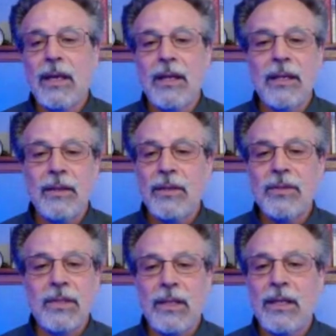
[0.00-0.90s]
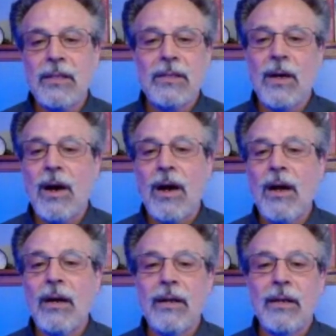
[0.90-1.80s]
and in those links
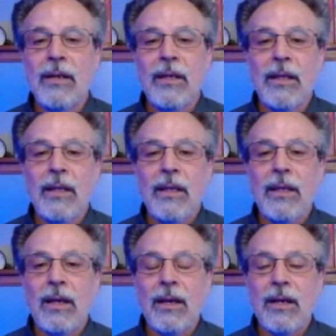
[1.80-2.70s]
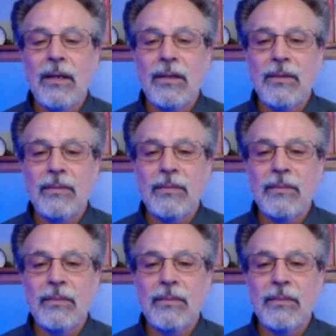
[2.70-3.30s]
are uh,